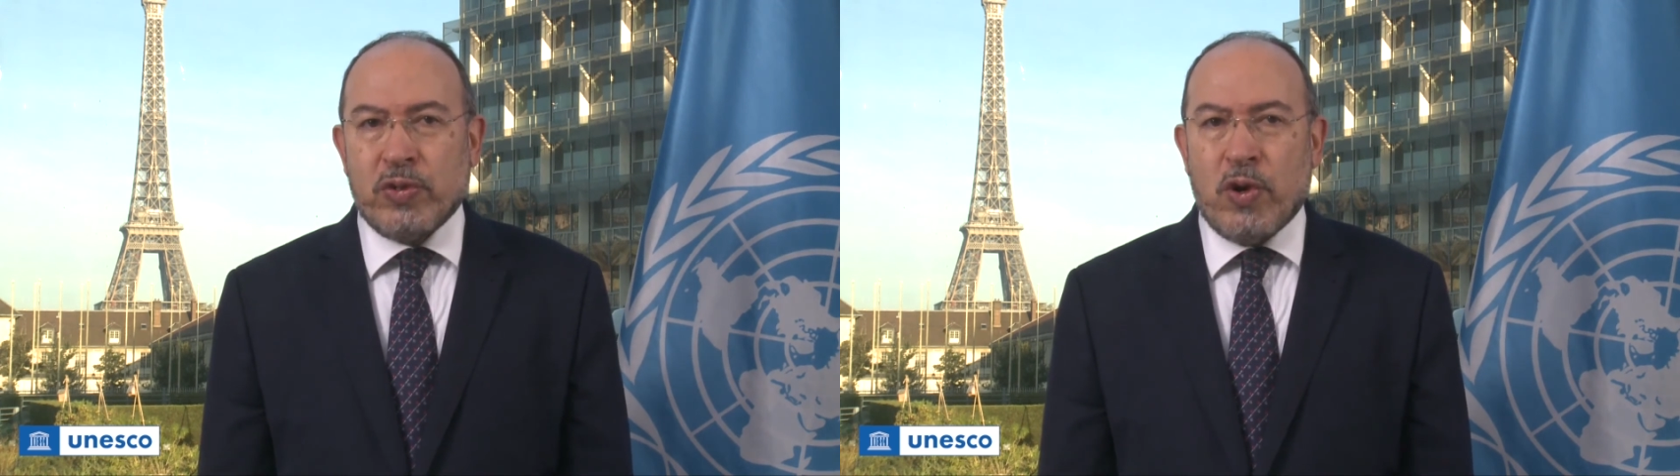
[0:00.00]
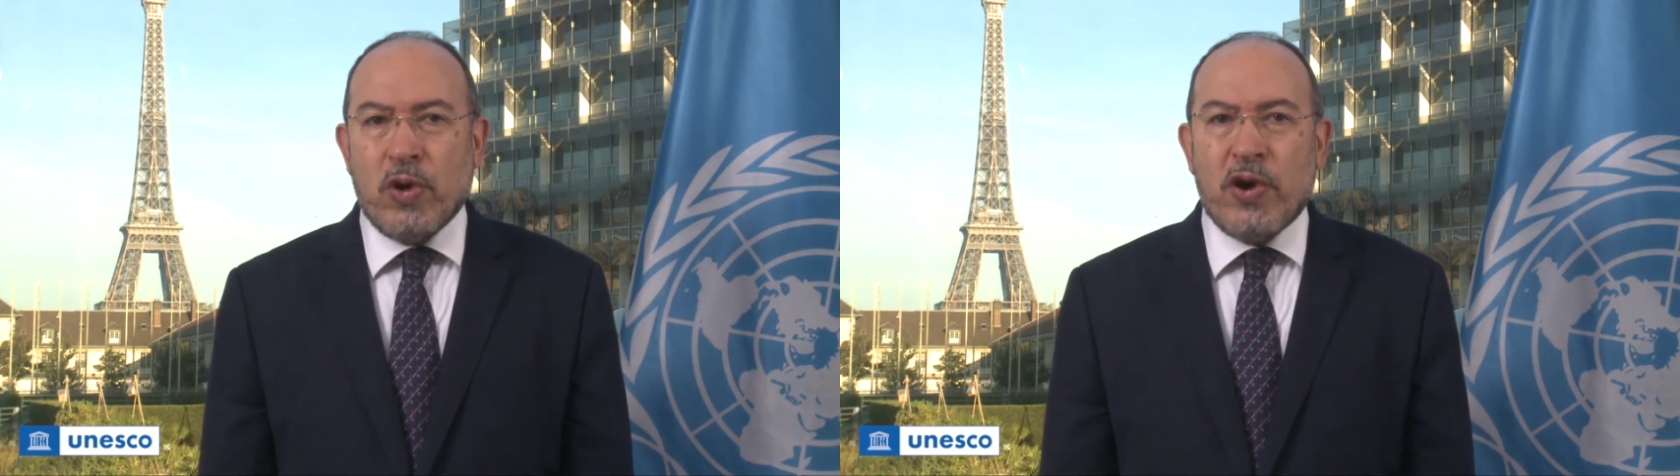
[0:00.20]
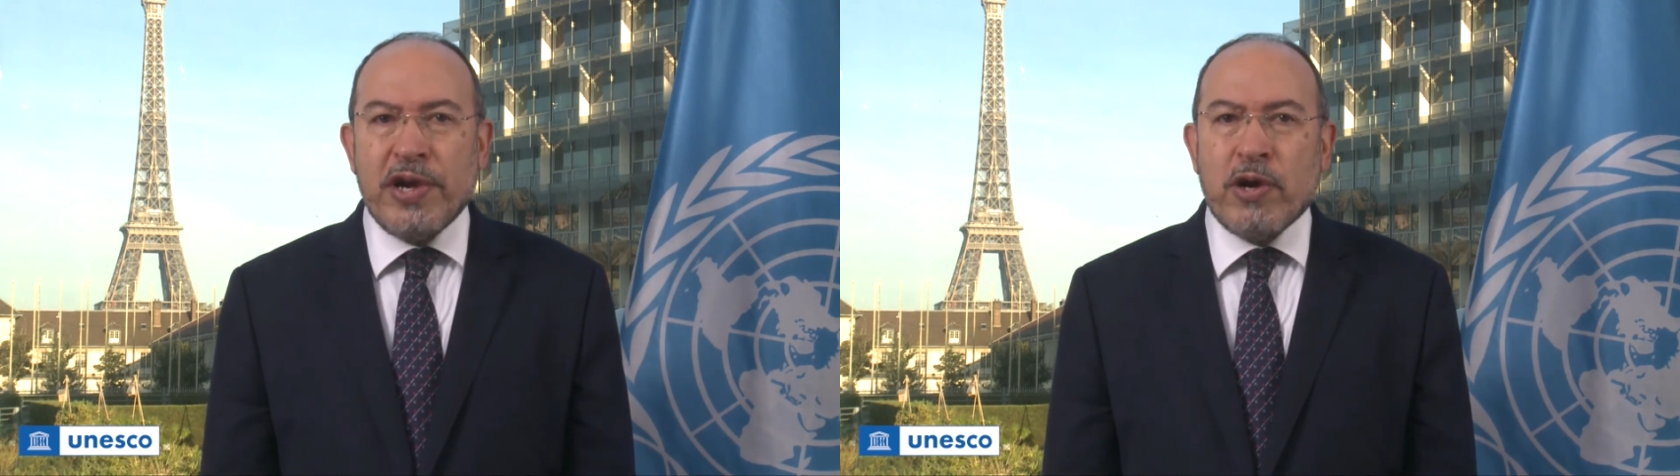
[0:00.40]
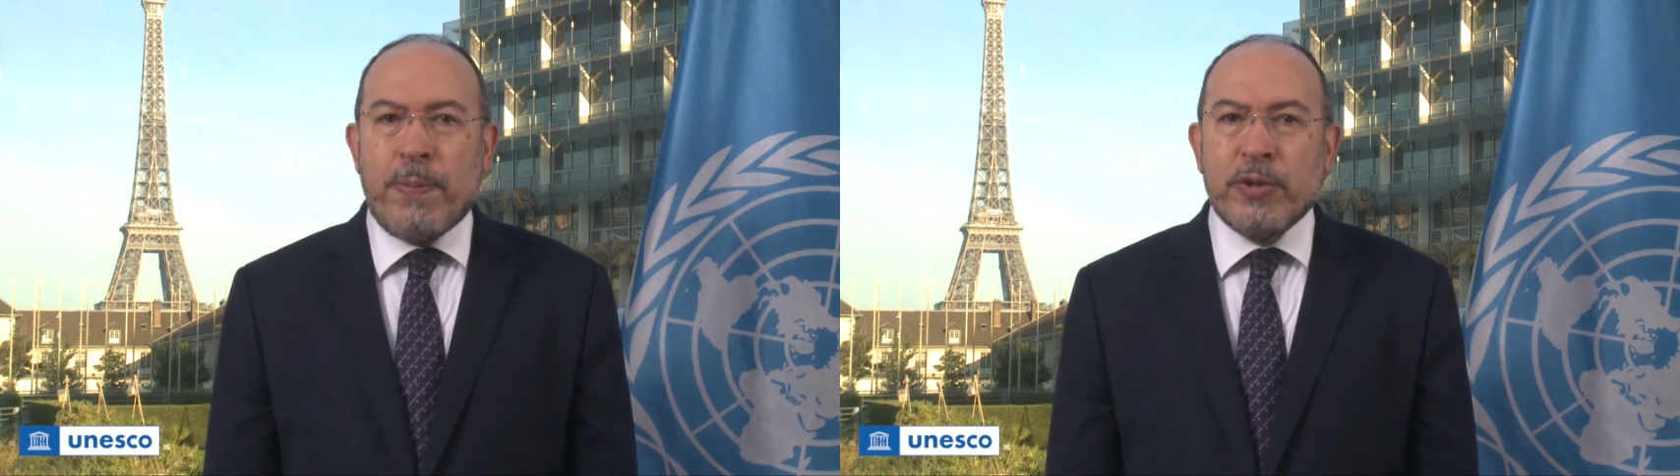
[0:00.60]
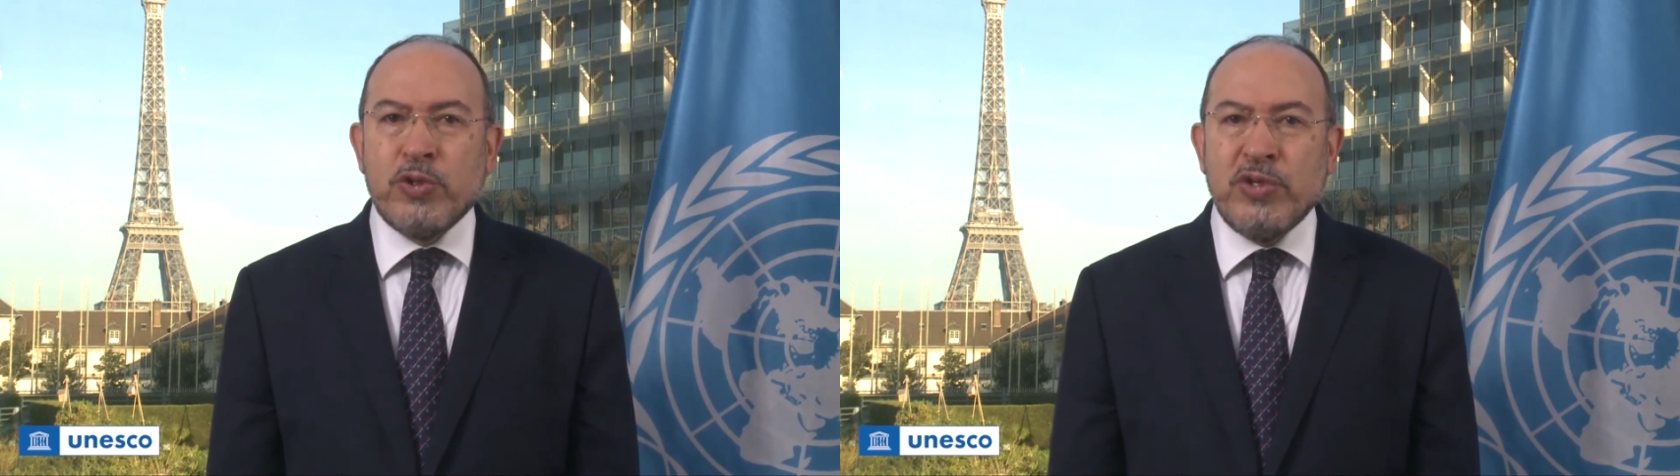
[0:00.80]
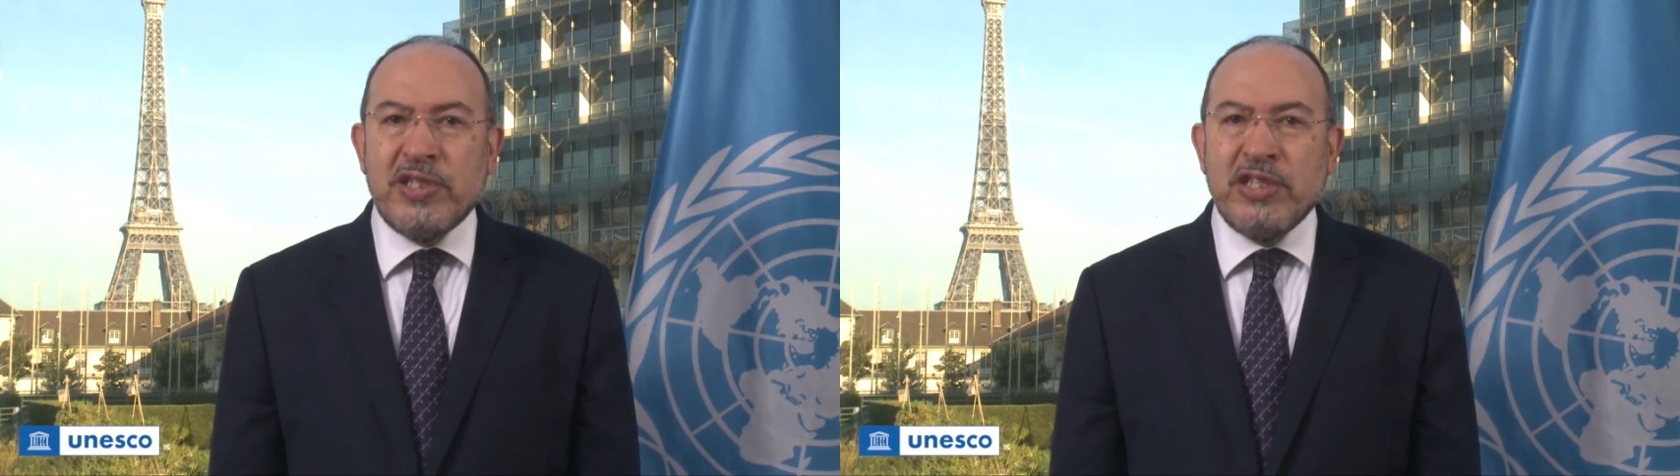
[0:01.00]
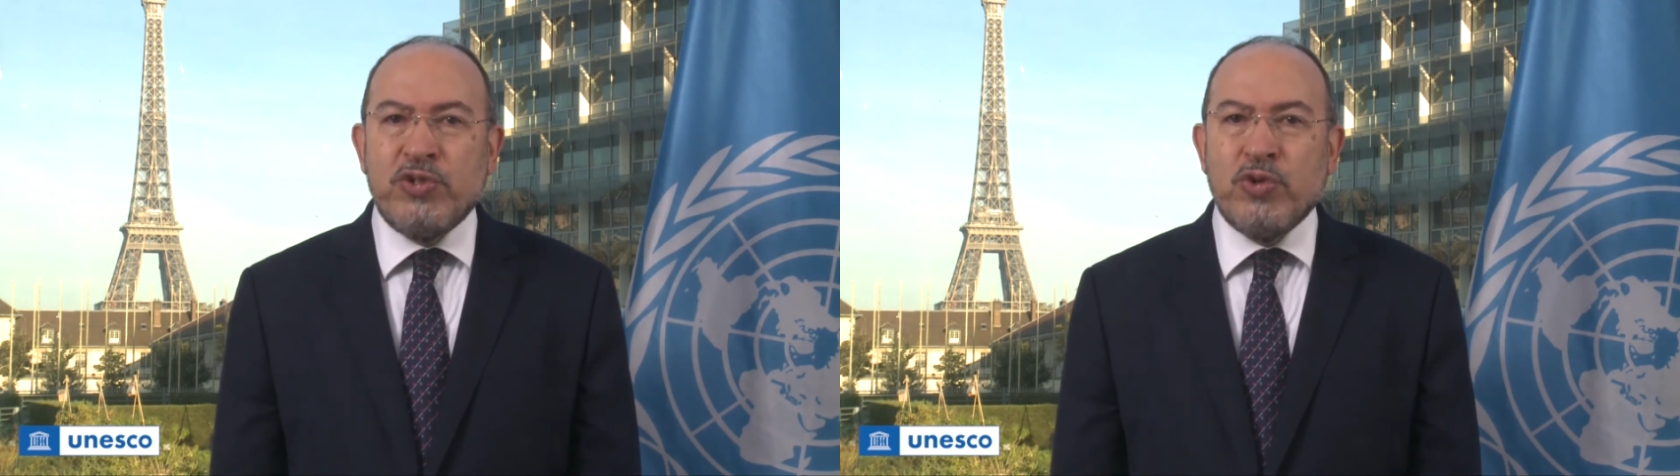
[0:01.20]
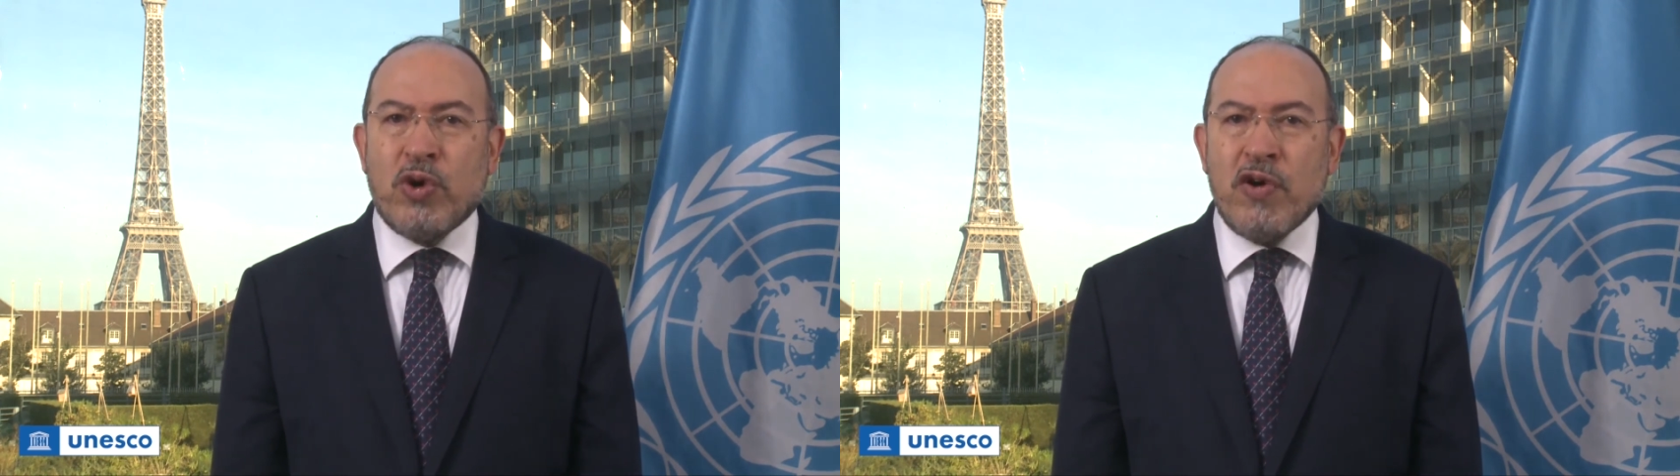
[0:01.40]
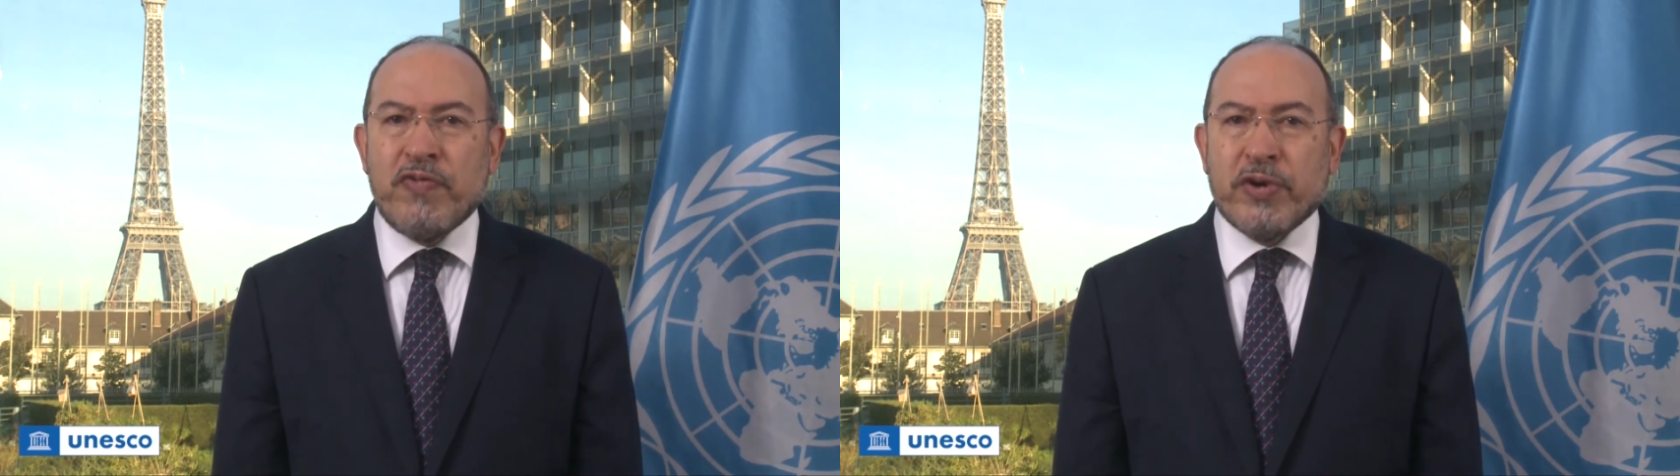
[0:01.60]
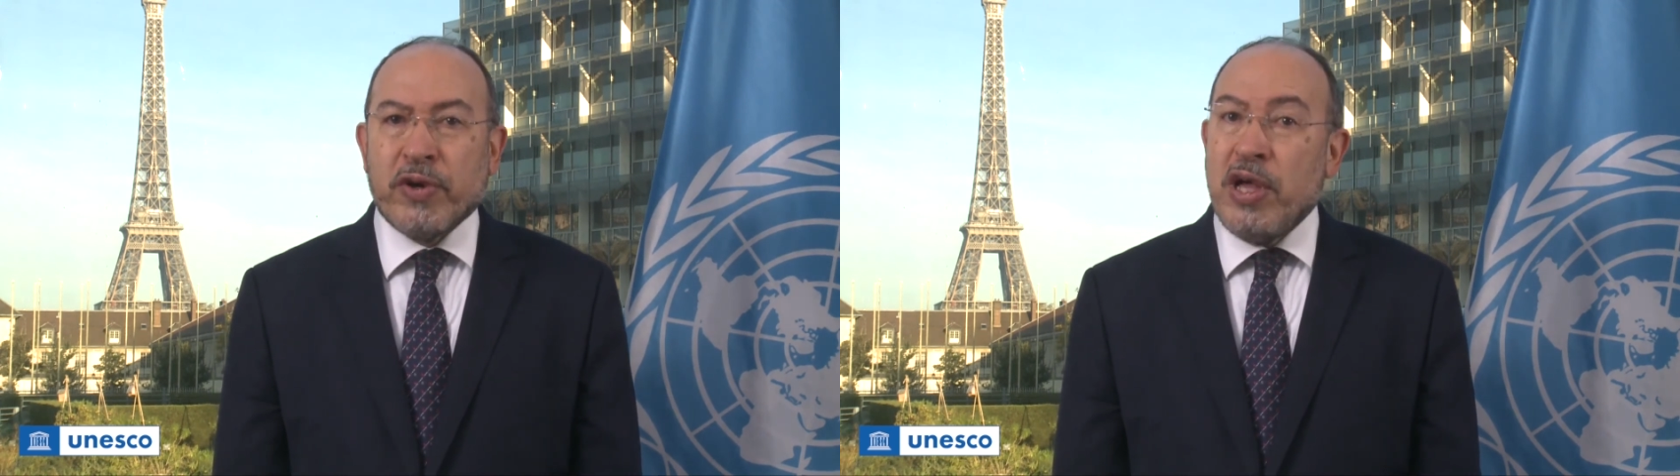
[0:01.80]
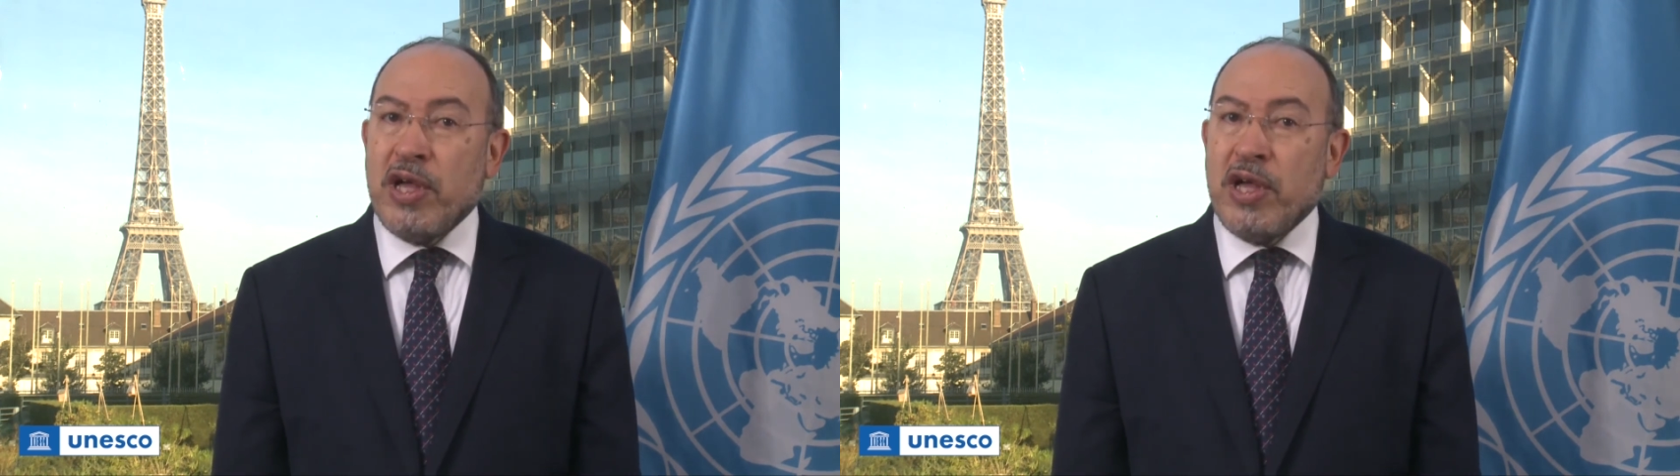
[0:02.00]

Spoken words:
the learning opportunities you offer